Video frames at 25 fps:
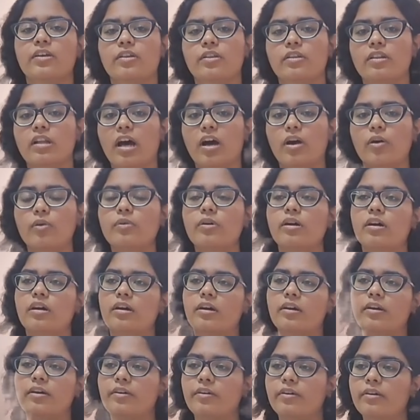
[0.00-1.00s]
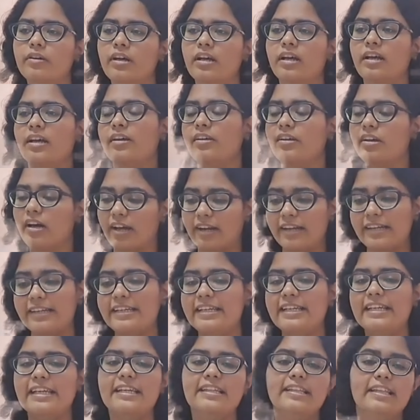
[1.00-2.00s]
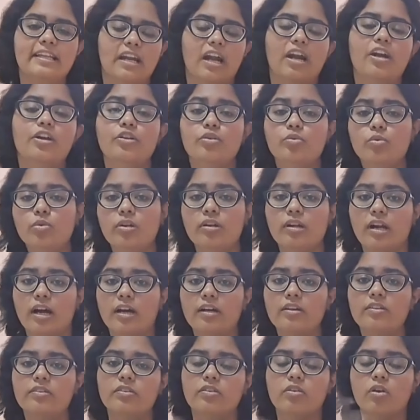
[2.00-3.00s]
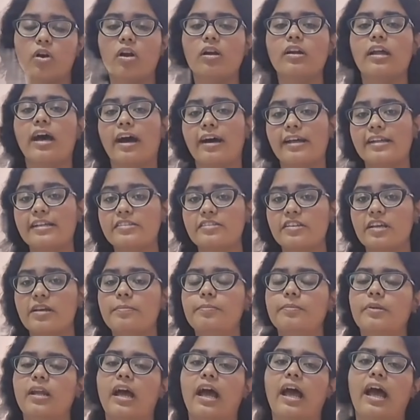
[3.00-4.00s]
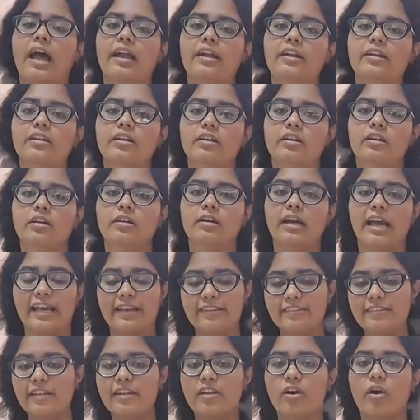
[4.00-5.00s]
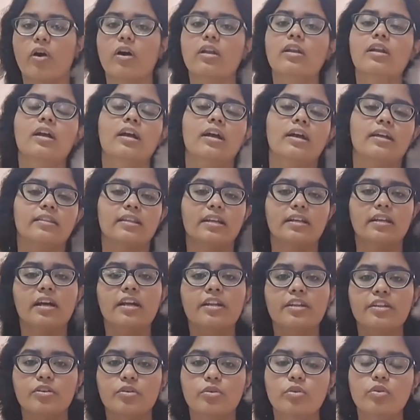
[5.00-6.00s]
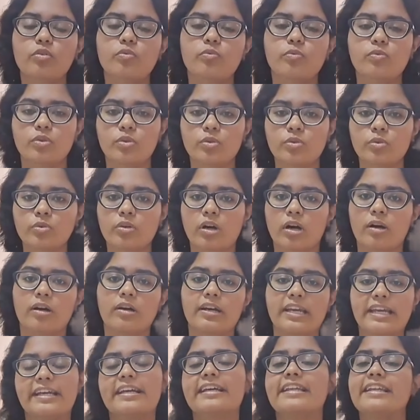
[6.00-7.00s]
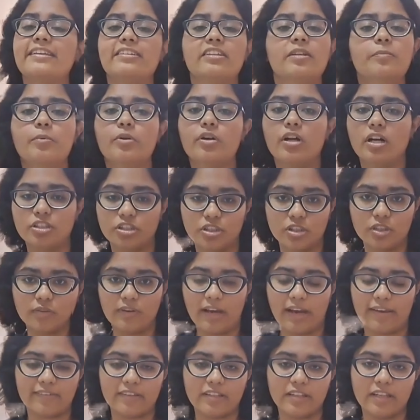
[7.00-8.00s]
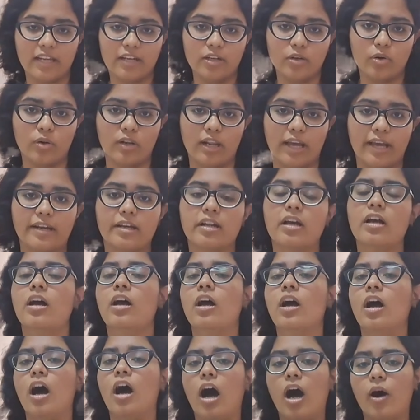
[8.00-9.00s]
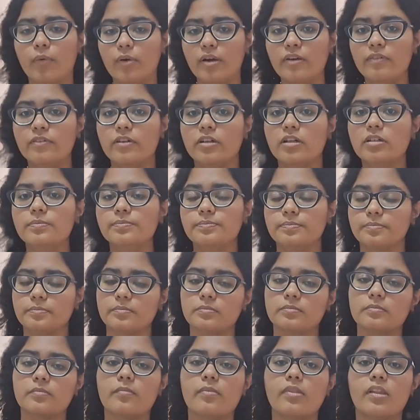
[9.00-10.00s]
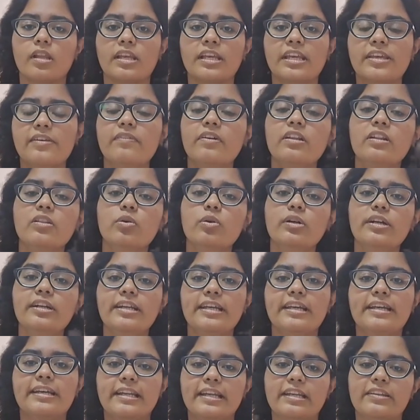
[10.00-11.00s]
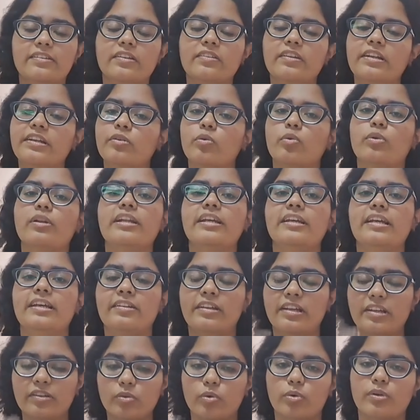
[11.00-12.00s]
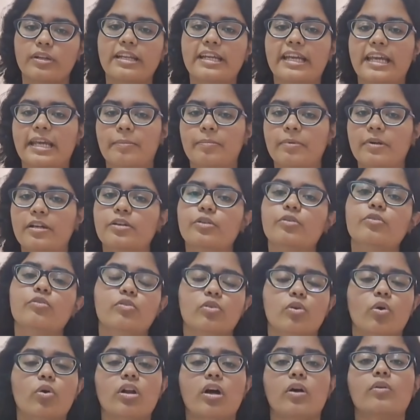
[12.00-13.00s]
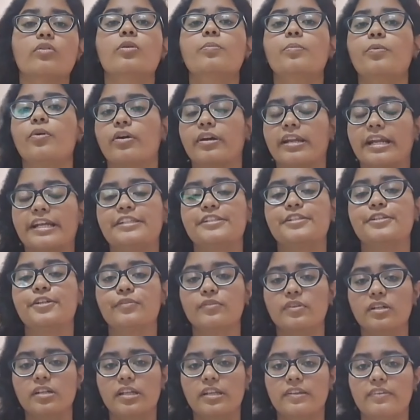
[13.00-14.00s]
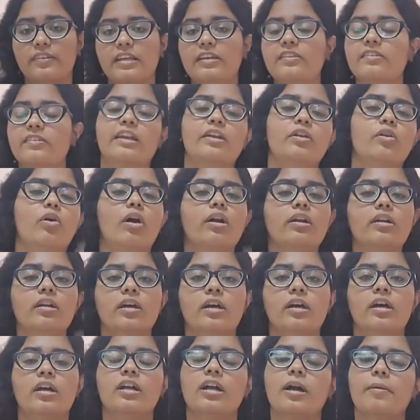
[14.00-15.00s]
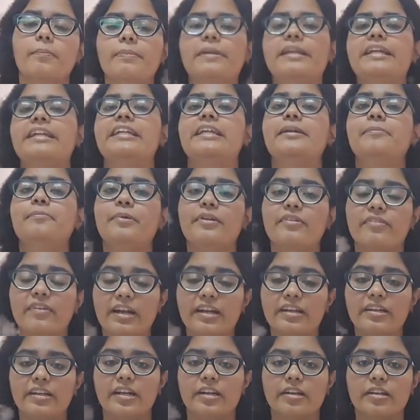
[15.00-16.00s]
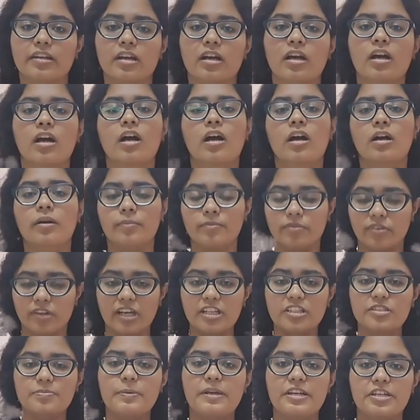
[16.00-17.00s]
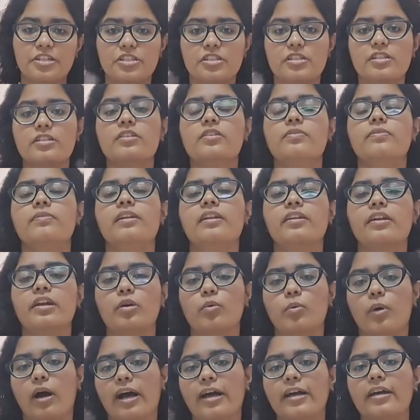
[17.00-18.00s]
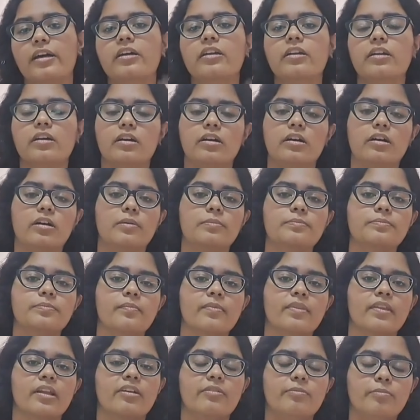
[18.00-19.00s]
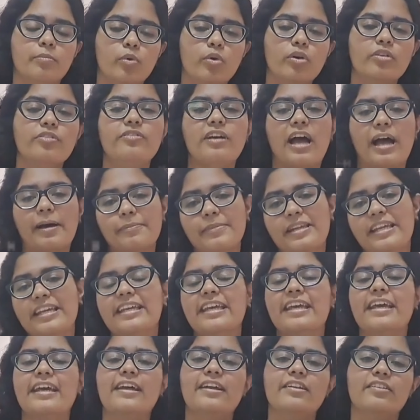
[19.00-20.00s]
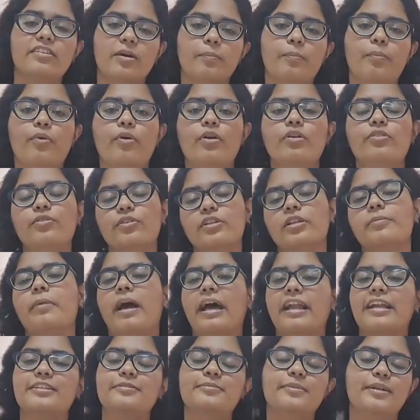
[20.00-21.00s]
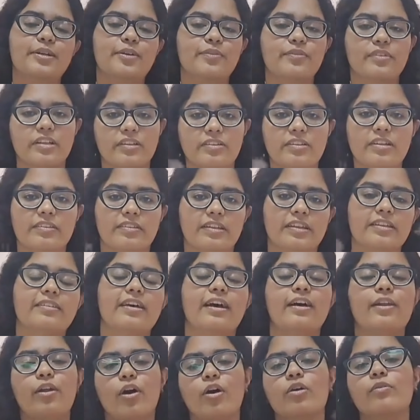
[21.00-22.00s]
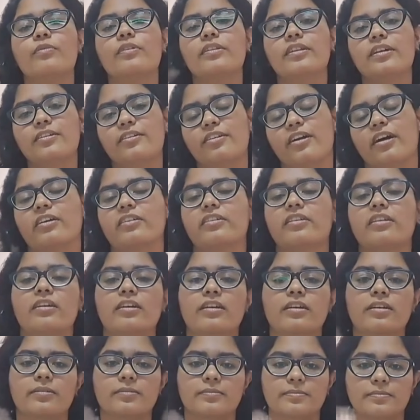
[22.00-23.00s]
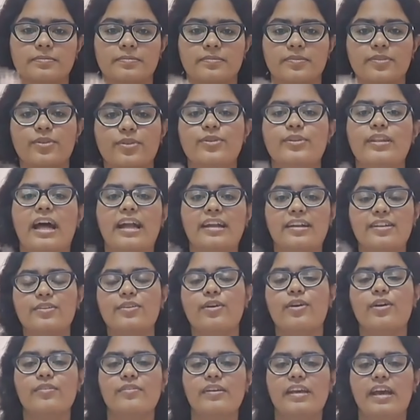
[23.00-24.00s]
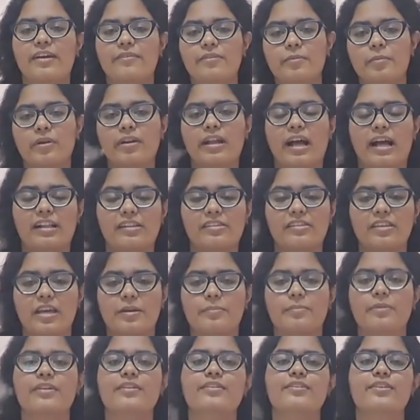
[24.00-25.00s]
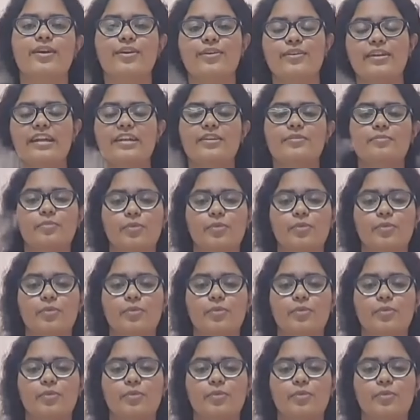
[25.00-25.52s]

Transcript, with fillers: now, uh, currently there are two drugs called Aricept and uh, Exelon that are used to uh, increase the production of acetylcholine. However, even though it increases, it only it is only able to slow down the progression of the disease and not completely prevent it. Such patients will require um, more family care support for the management of this disease along with the drug. So that is all we have about Alzheimer's. Now let's